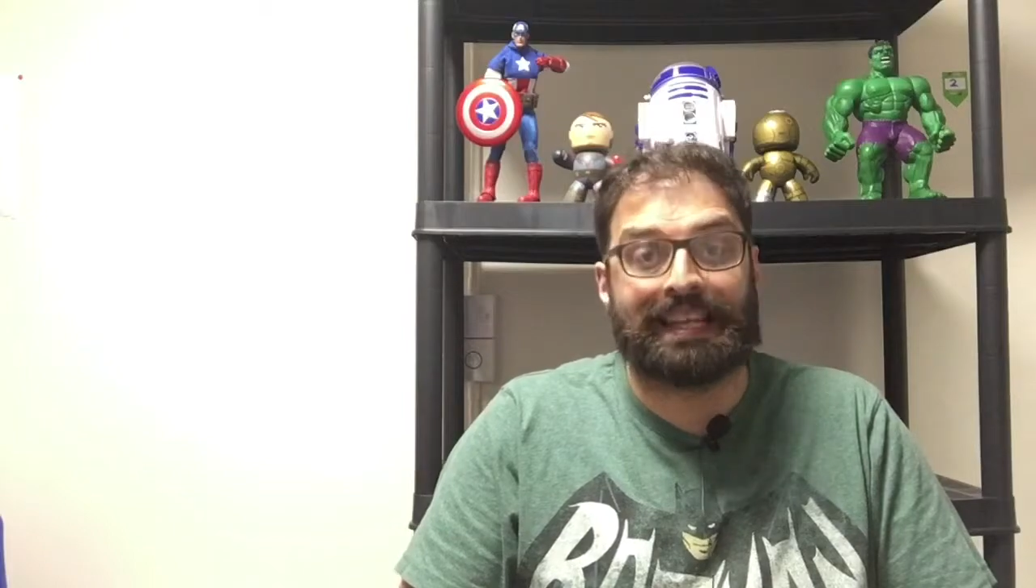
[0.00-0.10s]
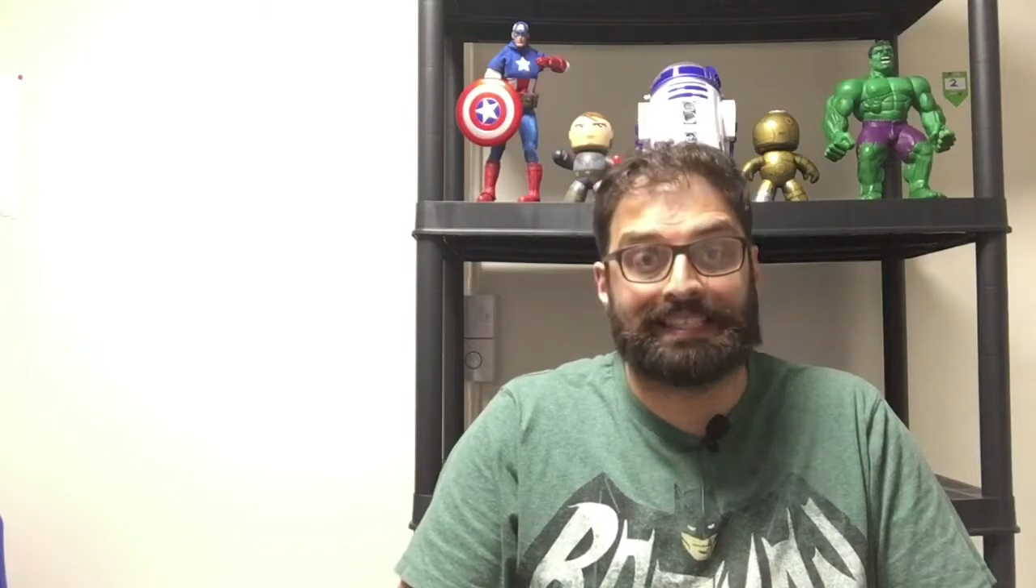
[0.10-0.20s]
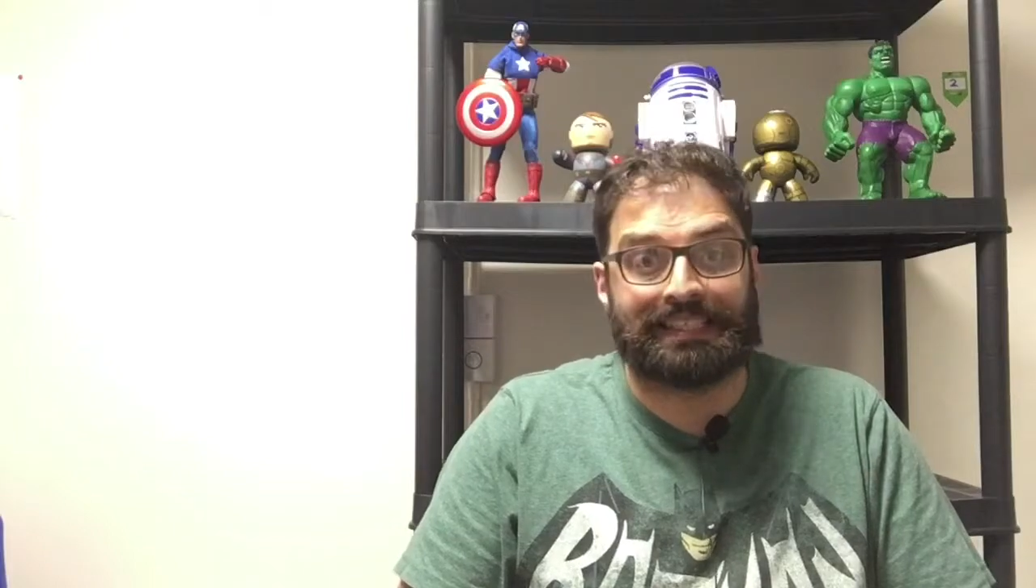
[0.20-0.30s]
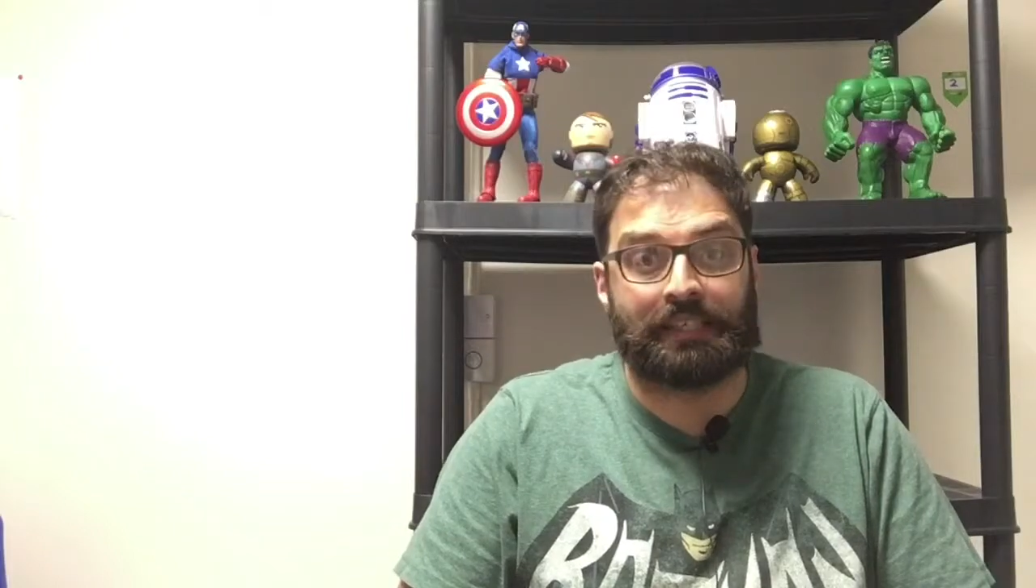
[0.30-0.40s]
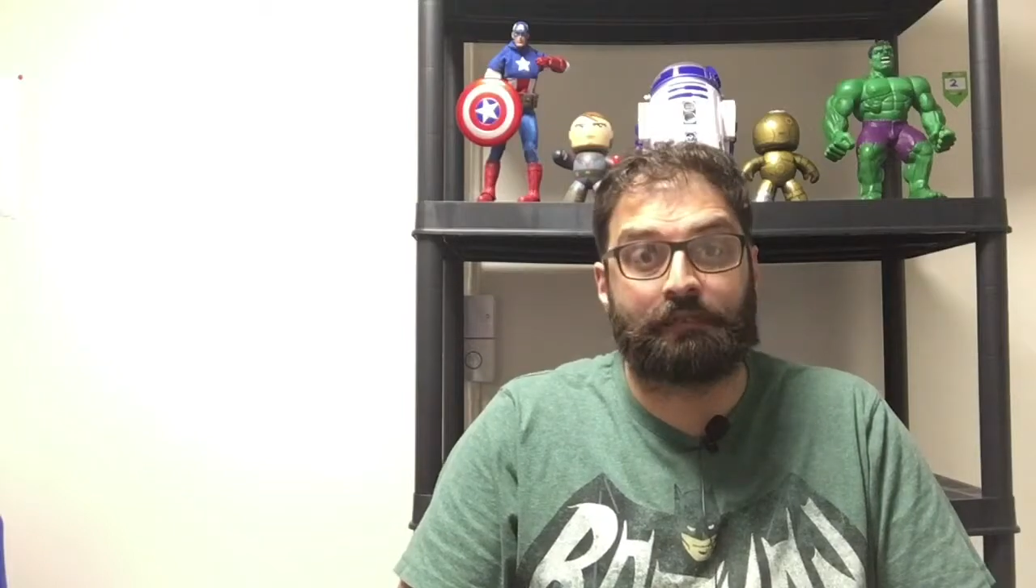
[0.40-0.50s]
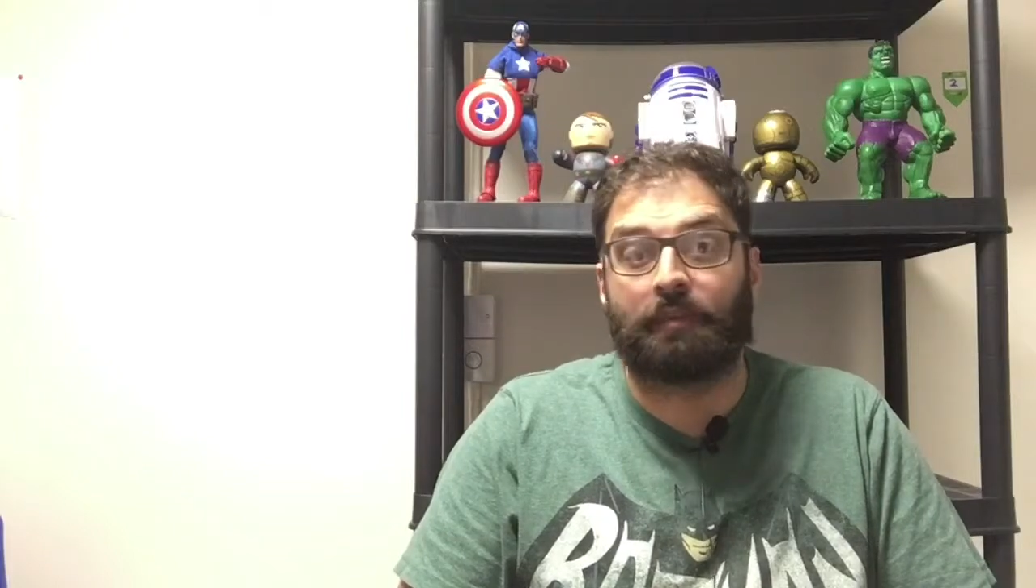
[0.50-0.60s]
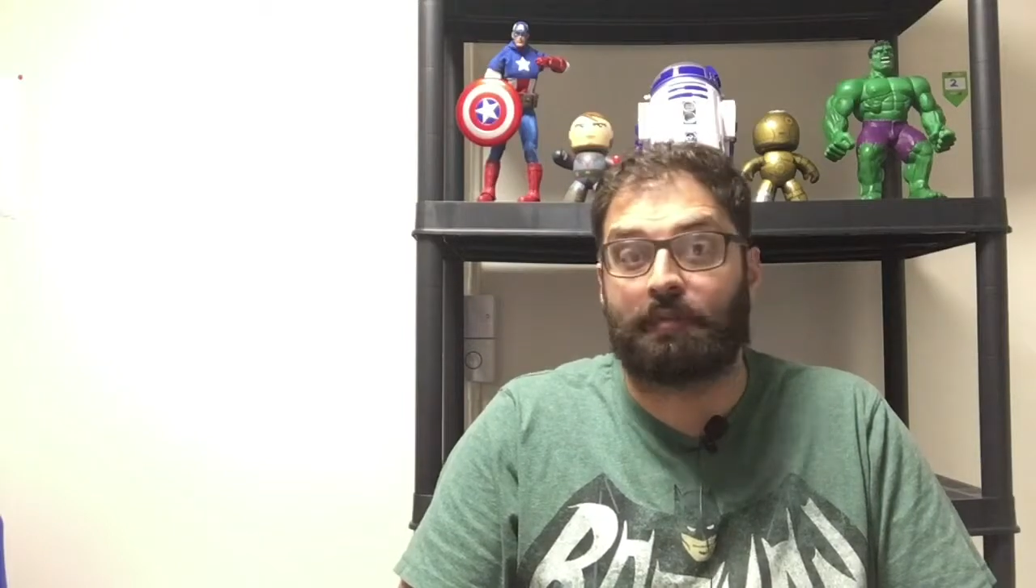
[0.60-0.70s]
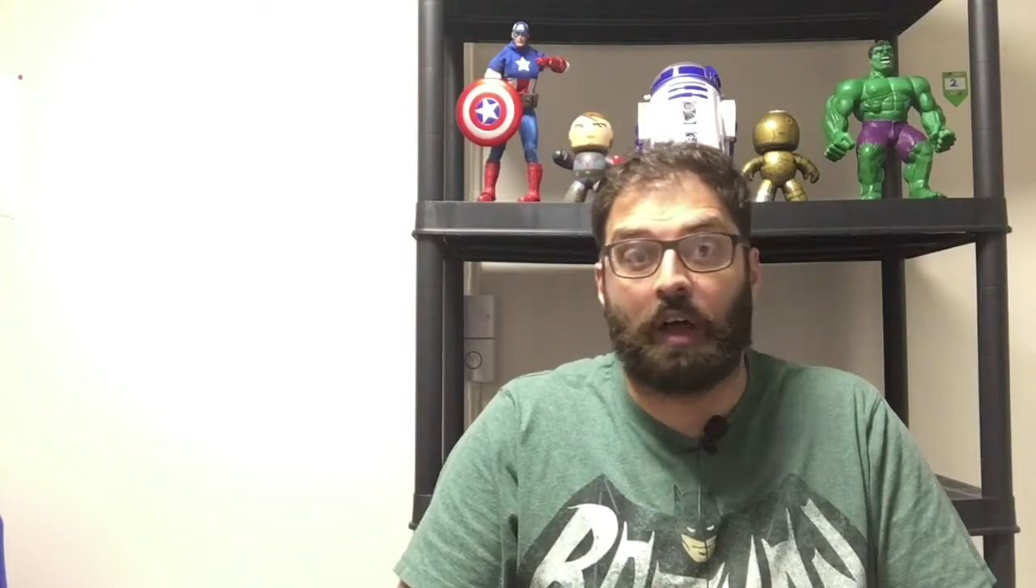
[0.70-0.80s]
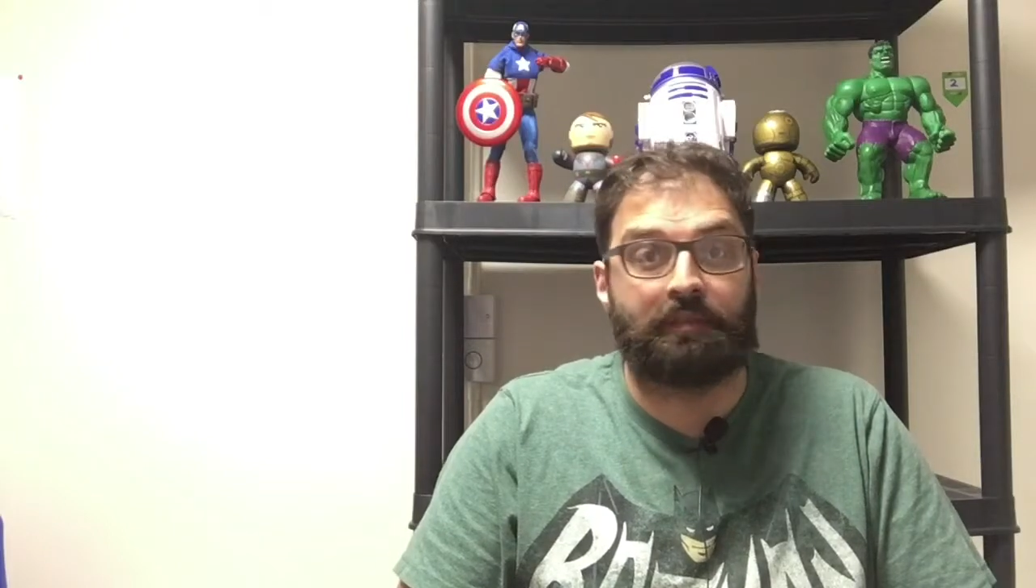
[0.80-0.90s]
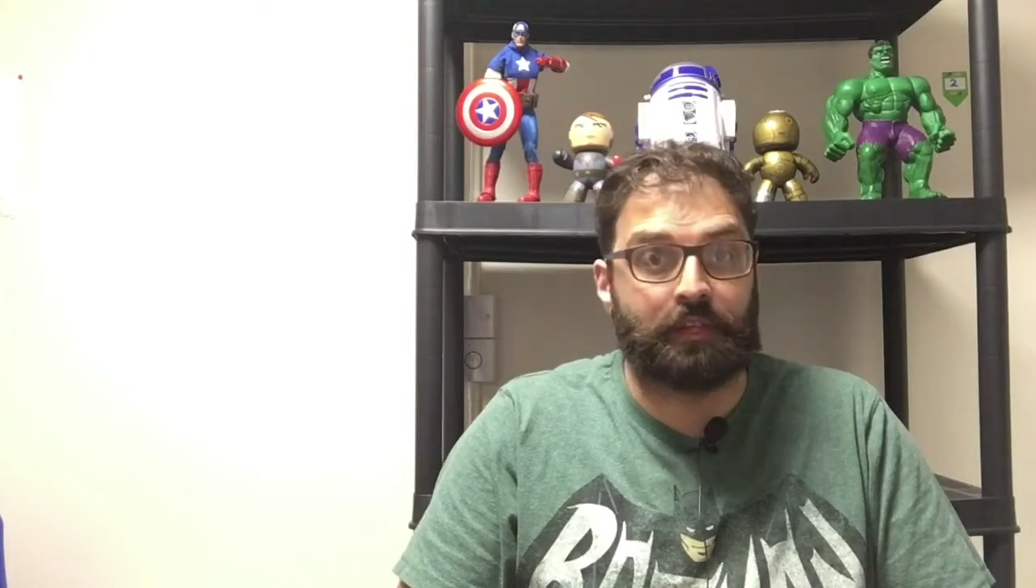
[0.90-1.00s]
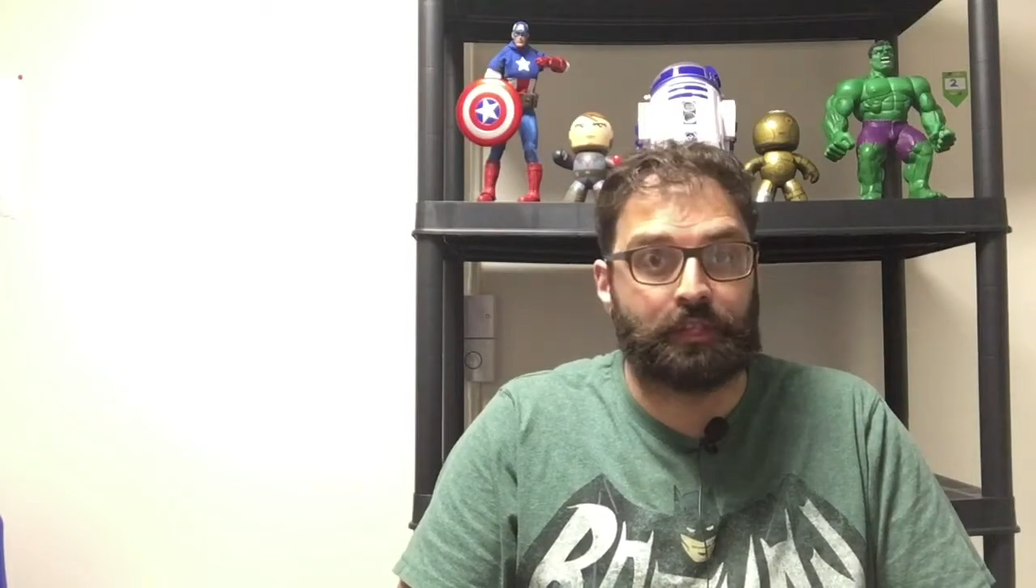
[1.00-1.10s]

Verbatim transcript: lasted for five